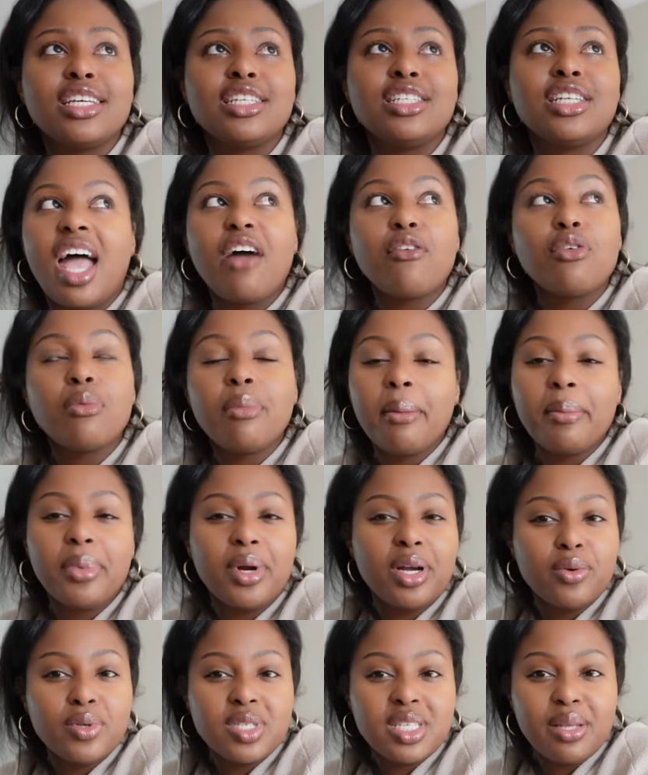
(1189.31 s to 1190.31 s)
and I
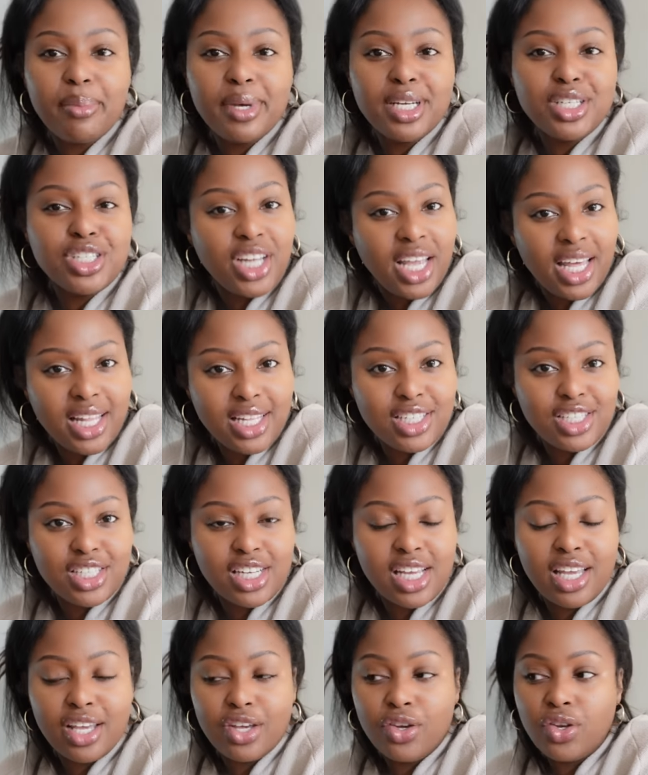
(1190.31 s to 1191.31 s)
remember it was a bit
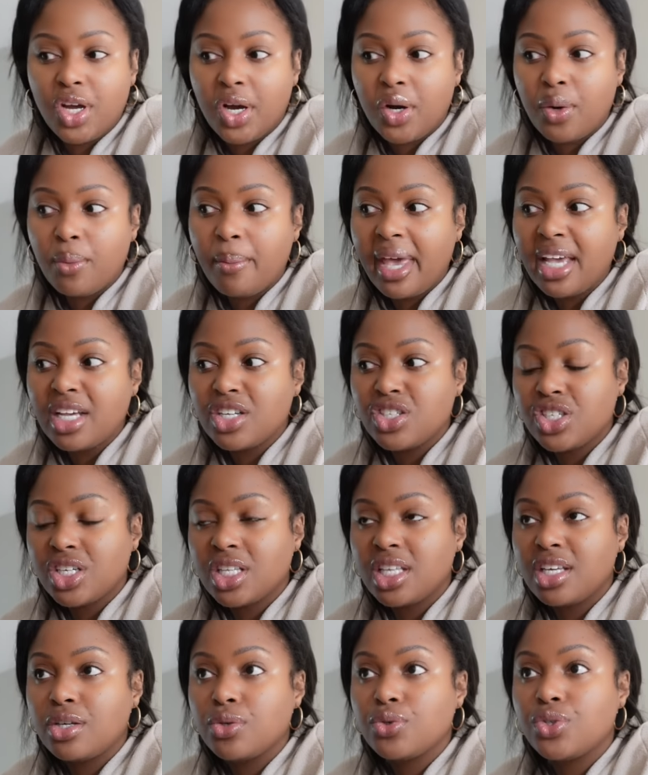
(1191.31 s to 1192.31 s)
challenging, you know, making
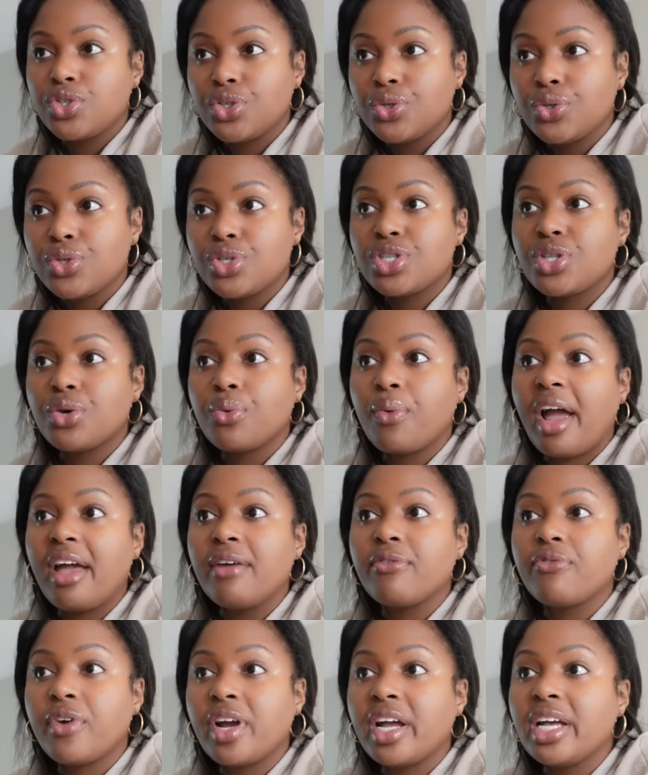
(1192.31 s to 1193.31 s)
sure that you choose the
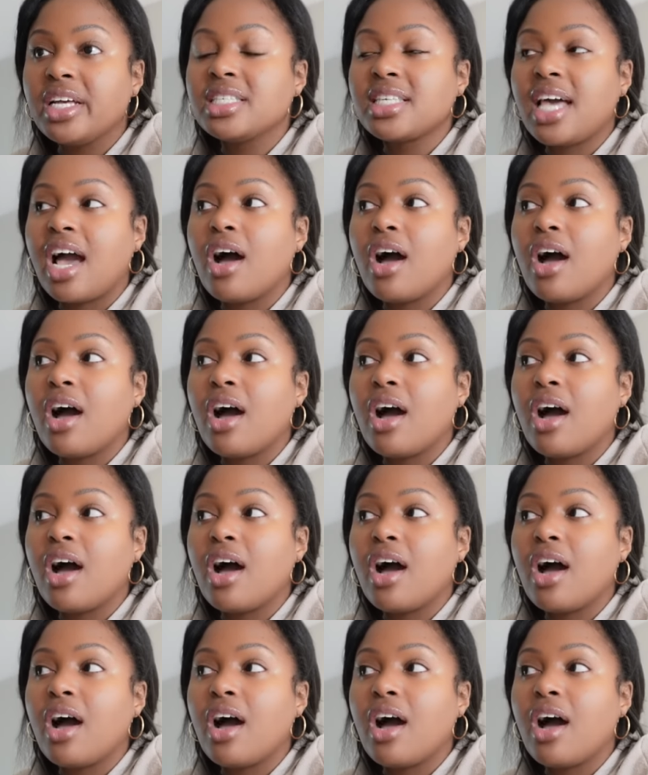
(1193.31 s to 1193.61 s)
right friends.